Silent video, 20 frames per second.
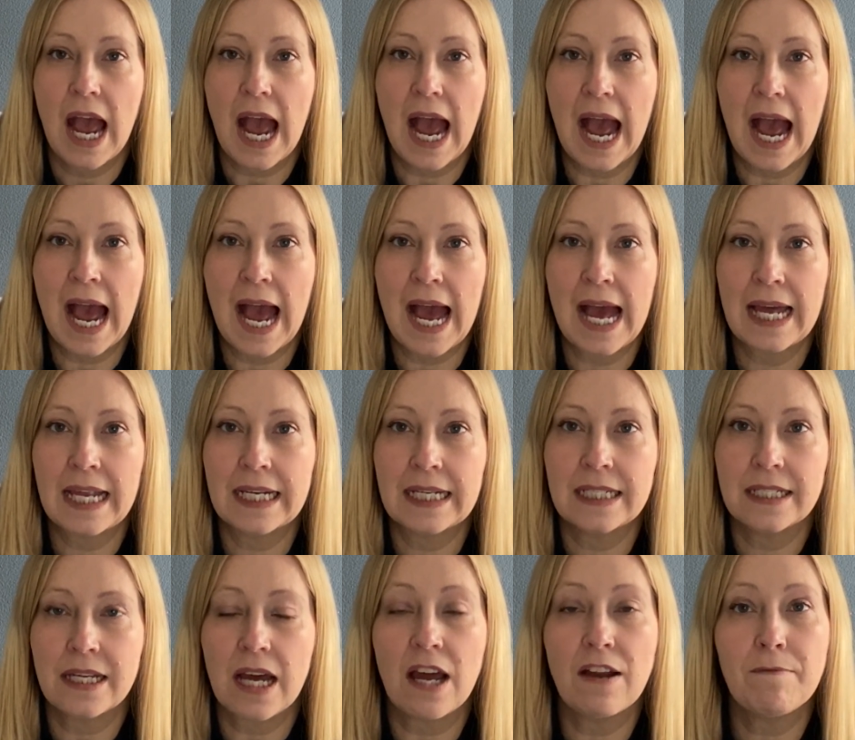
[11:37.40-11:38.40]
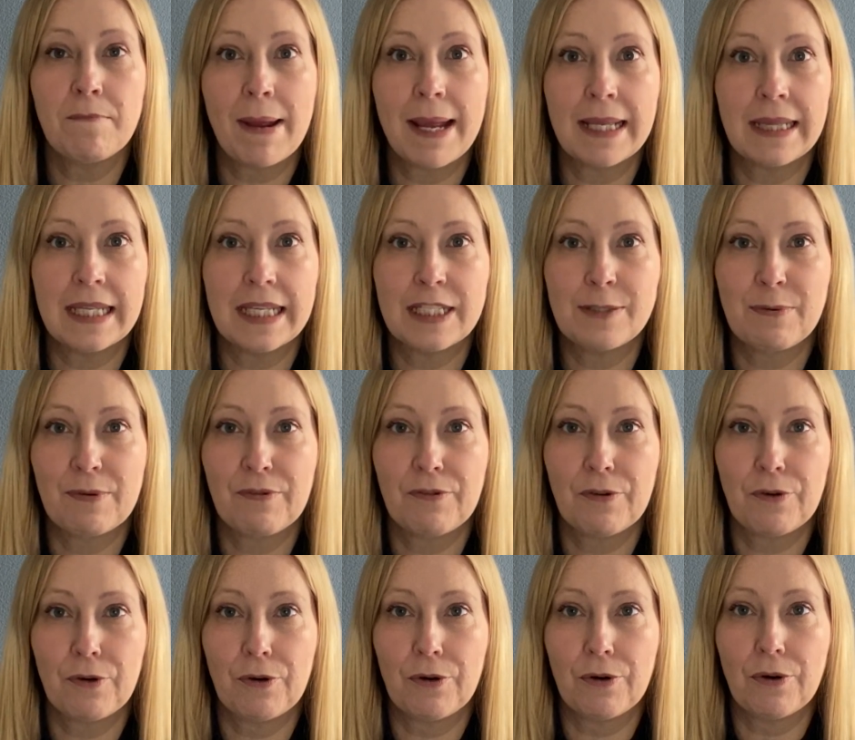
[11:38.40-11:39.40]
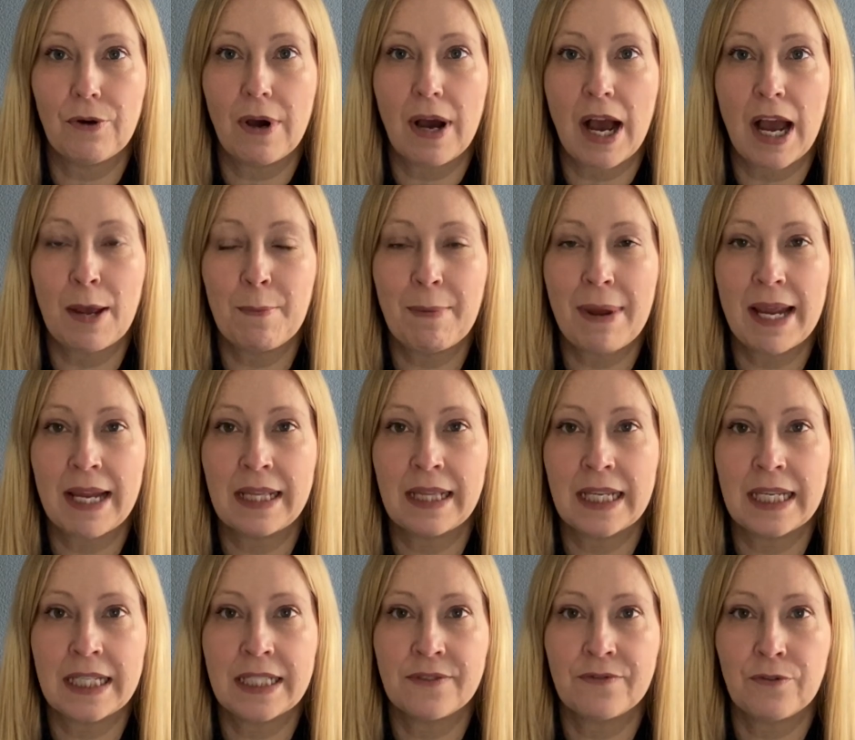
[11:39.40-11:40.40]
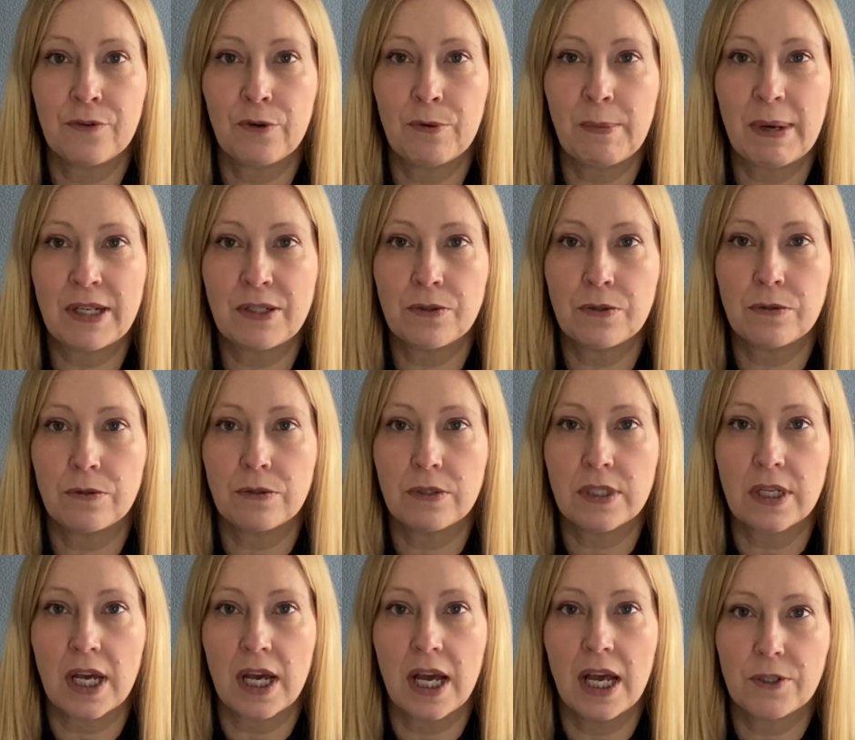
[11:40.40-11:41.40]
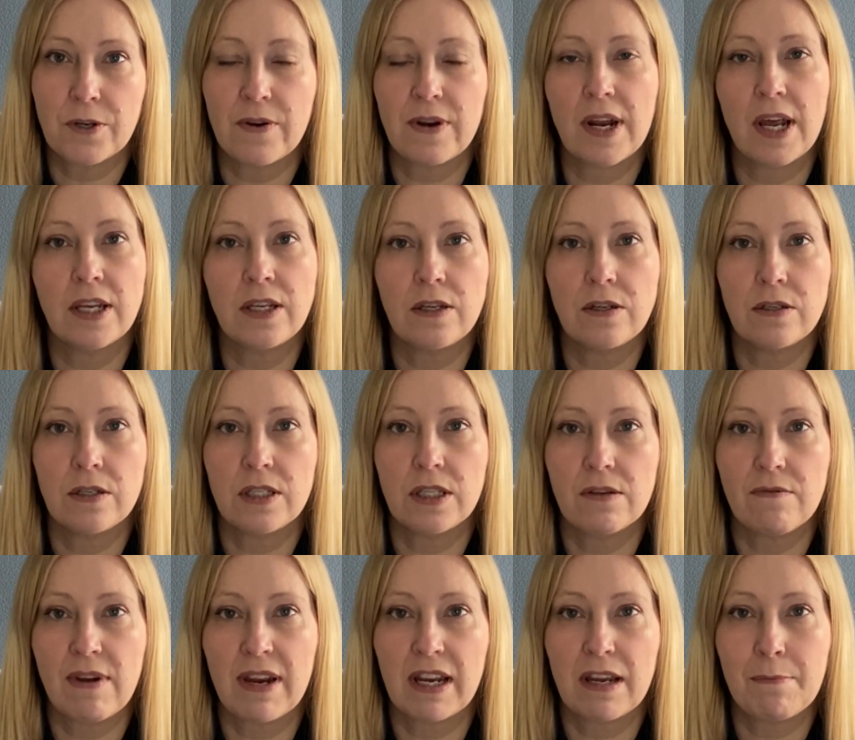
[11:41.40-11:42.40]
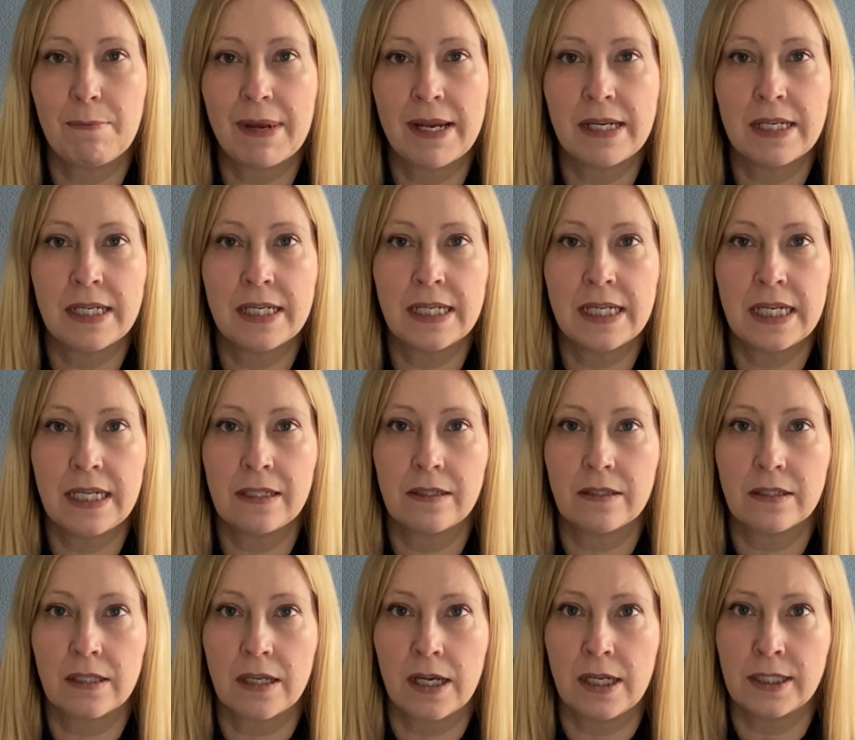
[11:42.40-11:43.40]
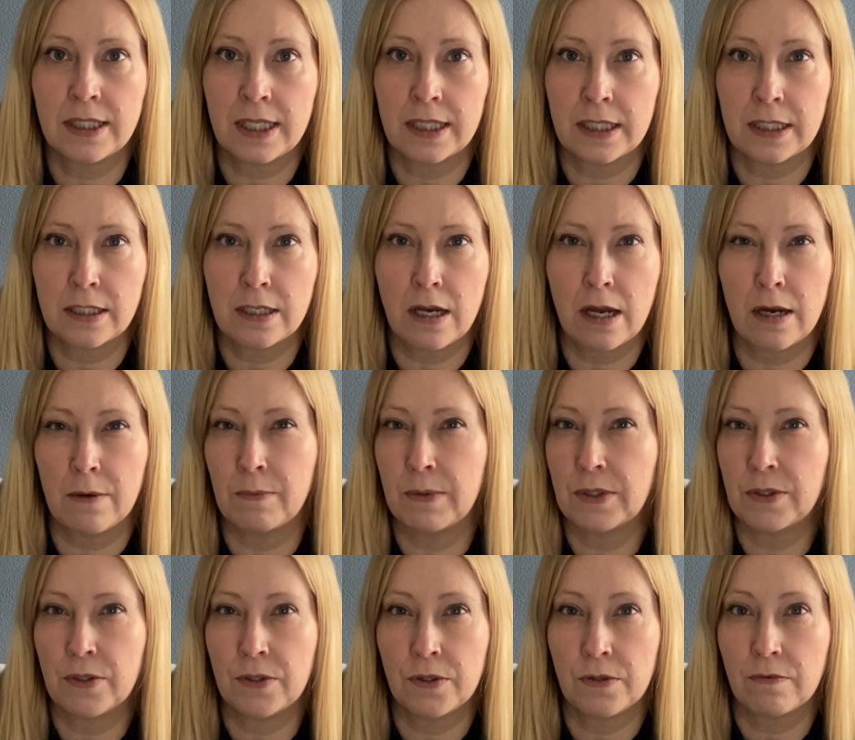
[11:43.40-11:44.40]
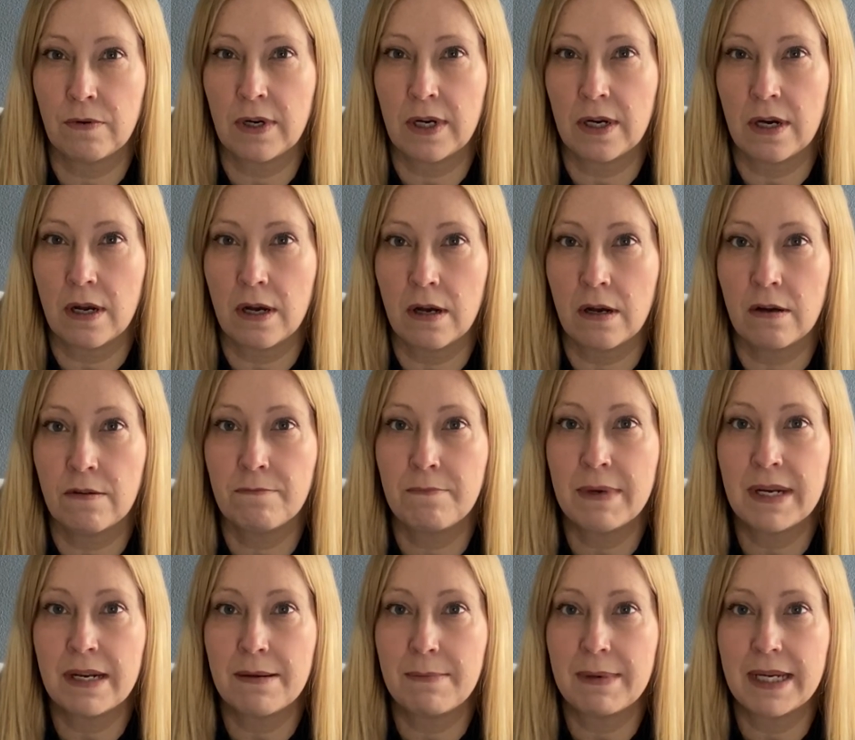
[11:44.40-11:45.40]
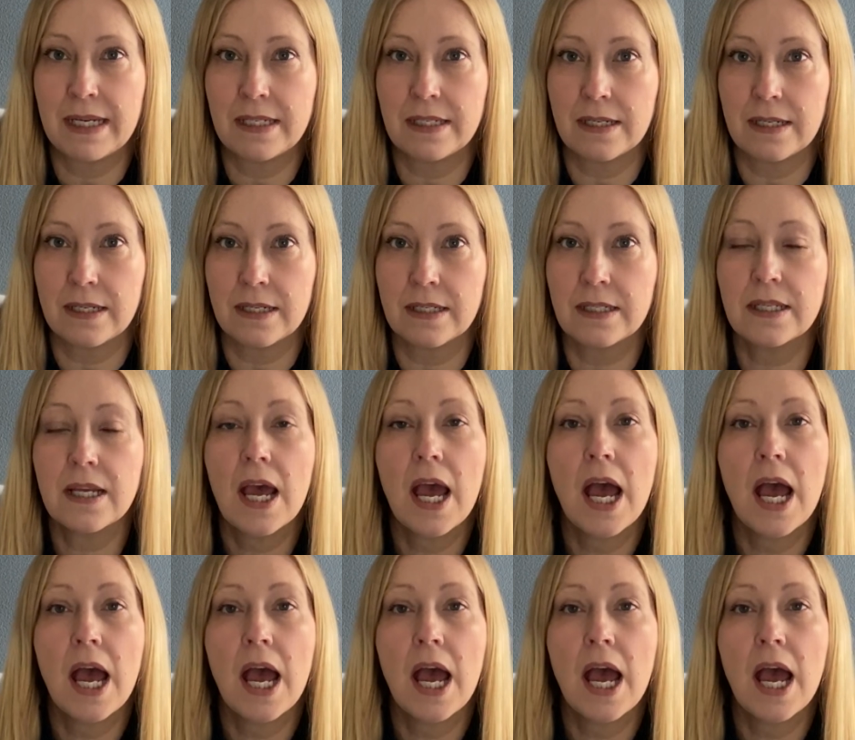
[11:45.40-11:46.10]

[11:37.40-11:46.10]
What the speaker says: And I've made these before. I made these for my daughter and I used the recommended needle size at the time, which is 3.5mm.